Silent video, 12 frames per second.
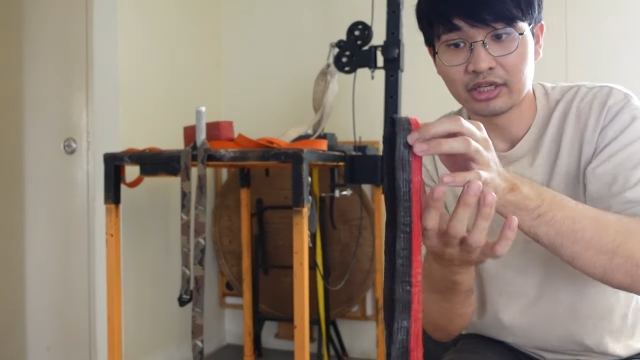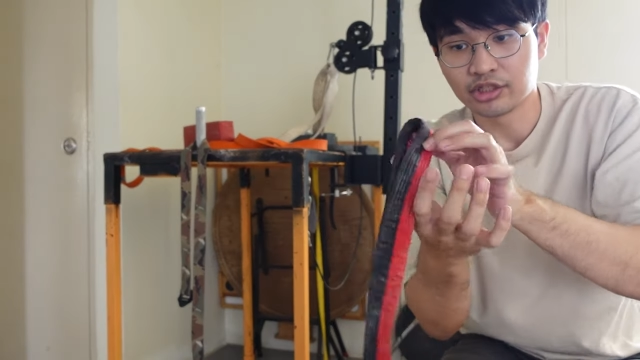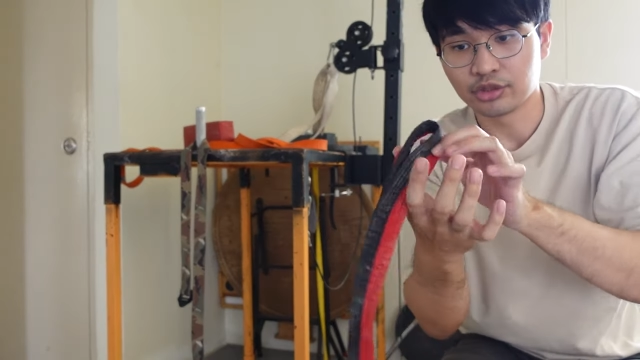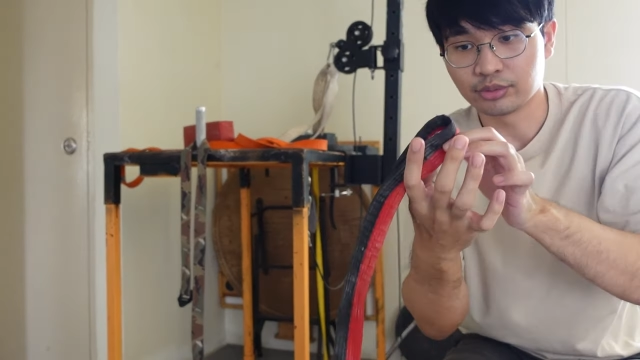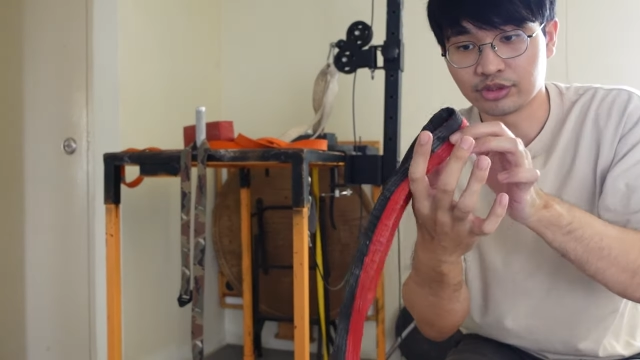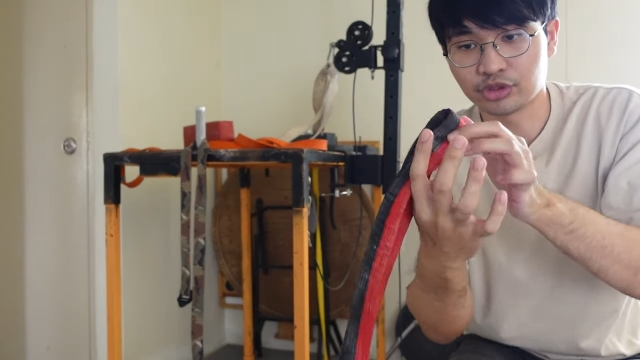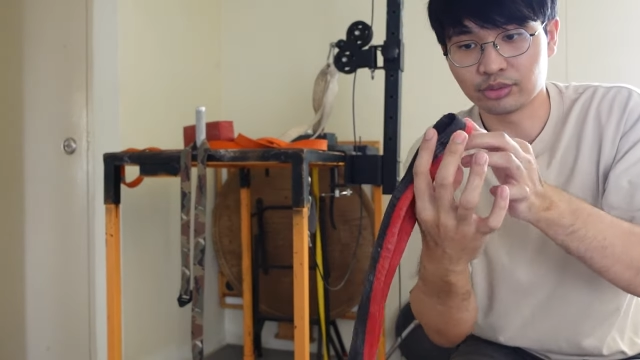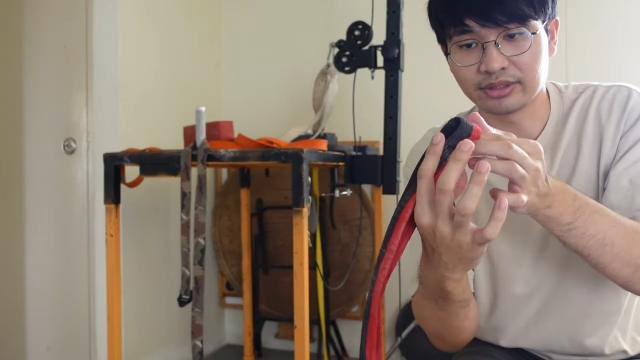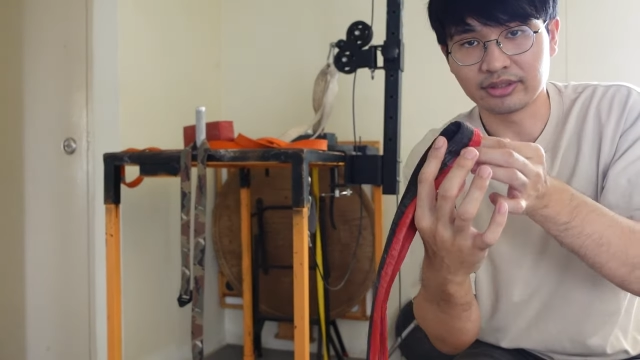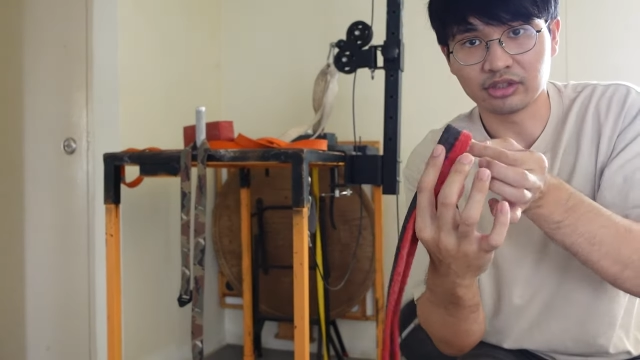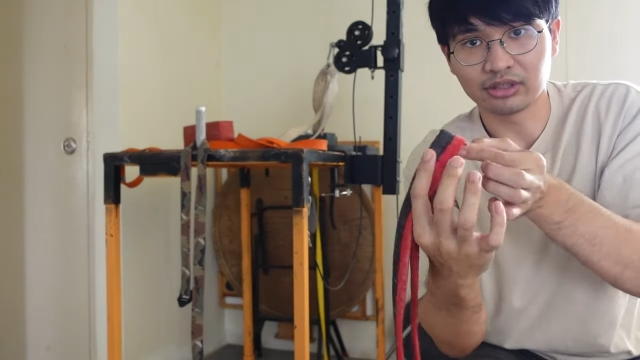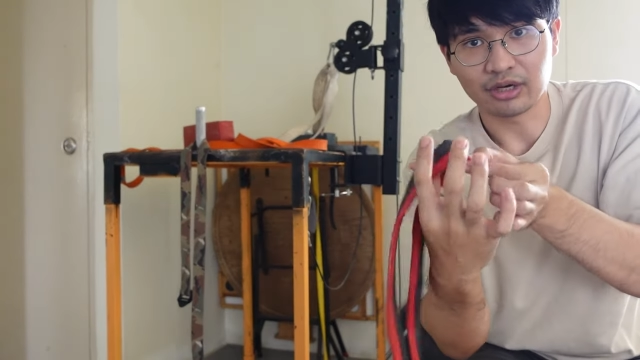you would do
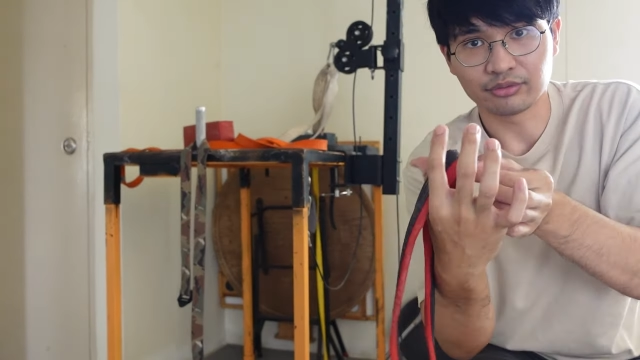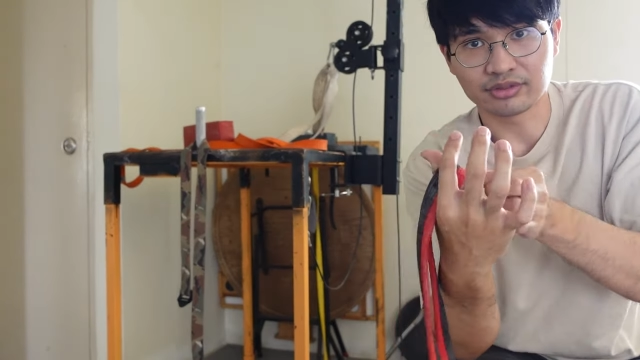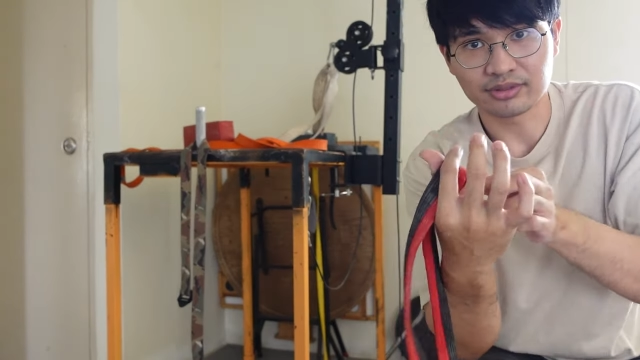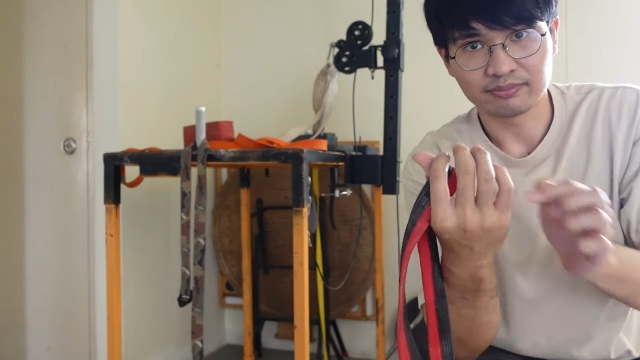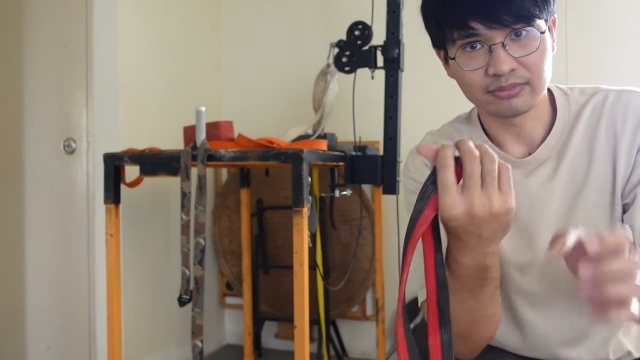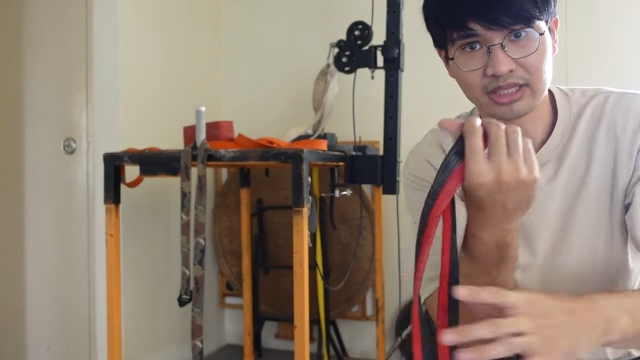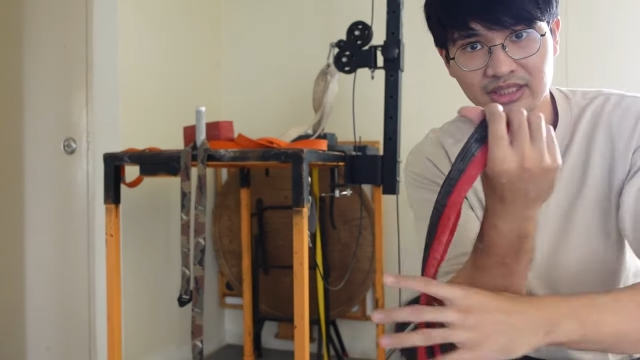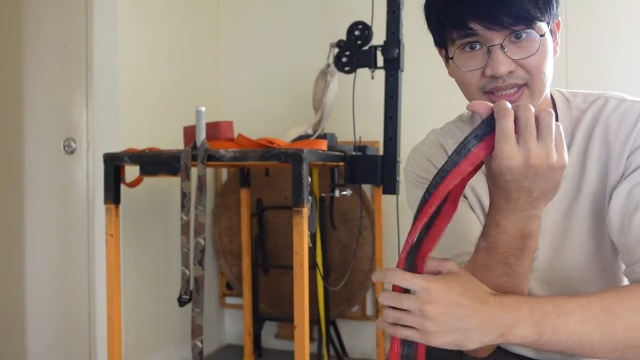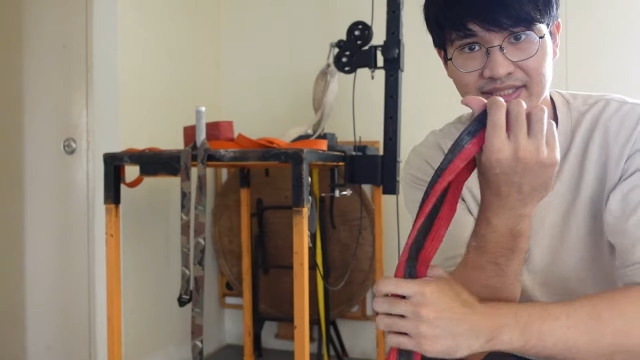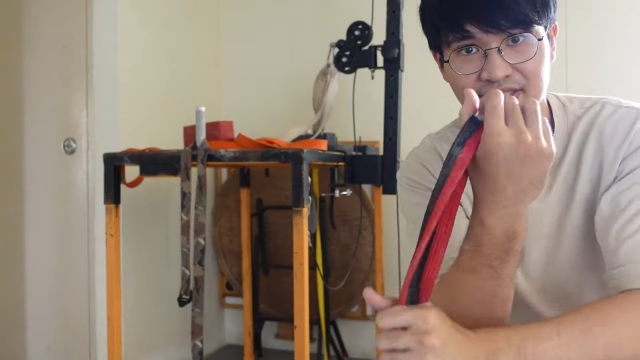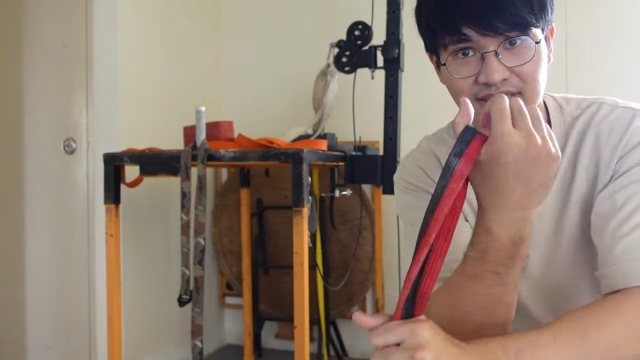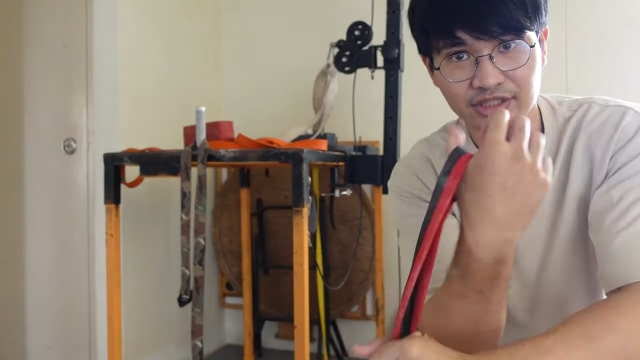it around, maybe
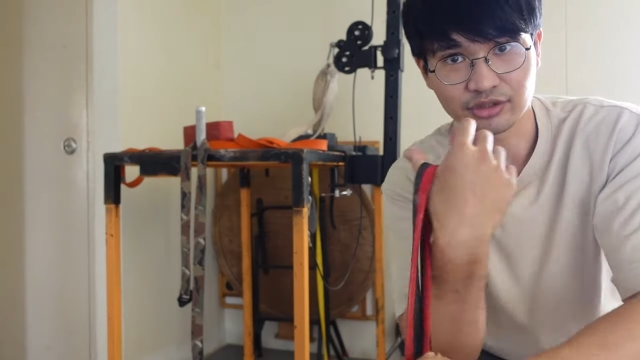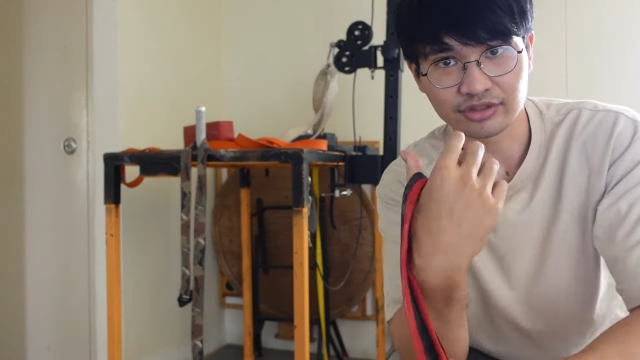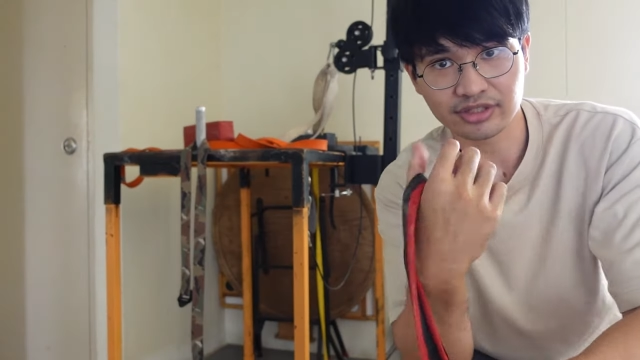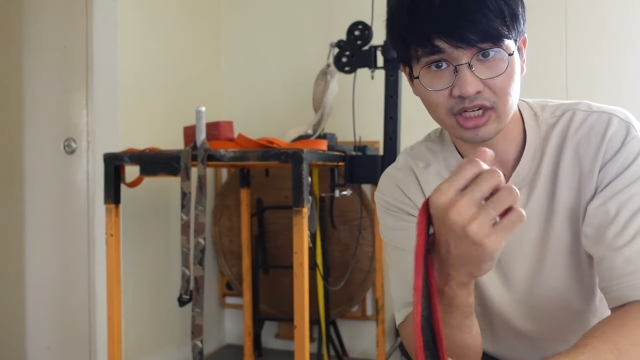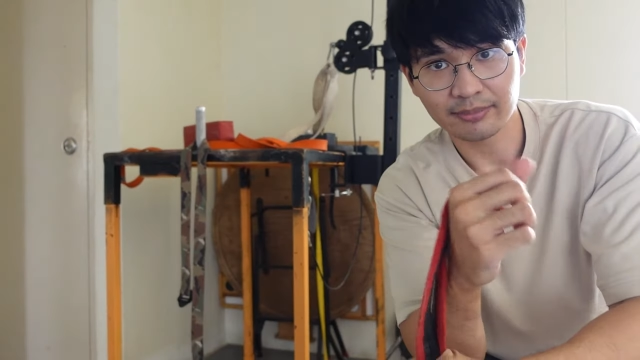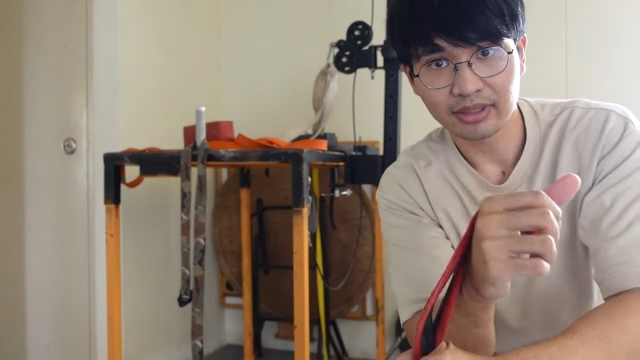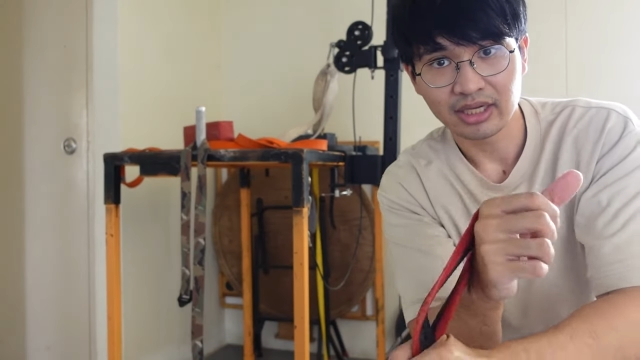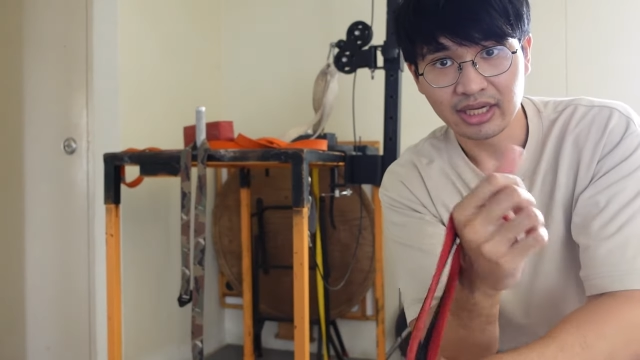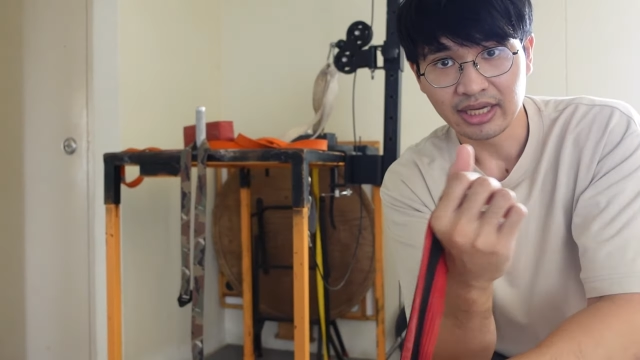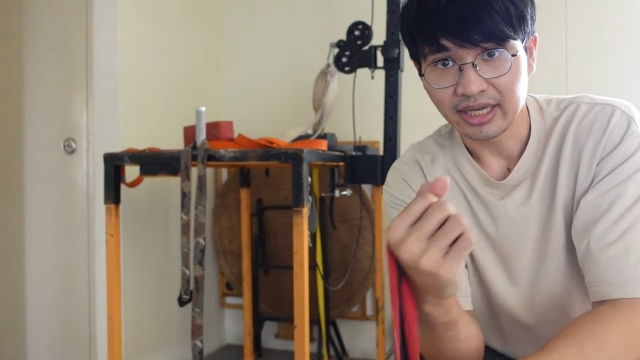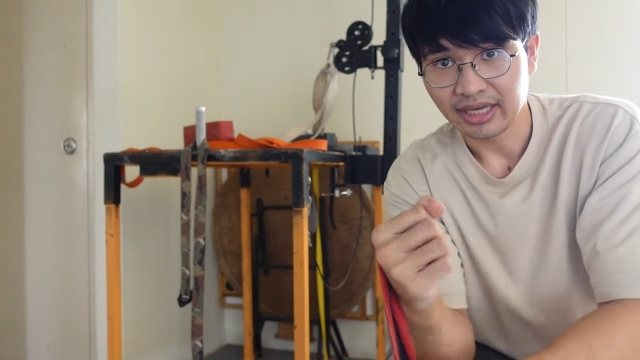let's say your thumb,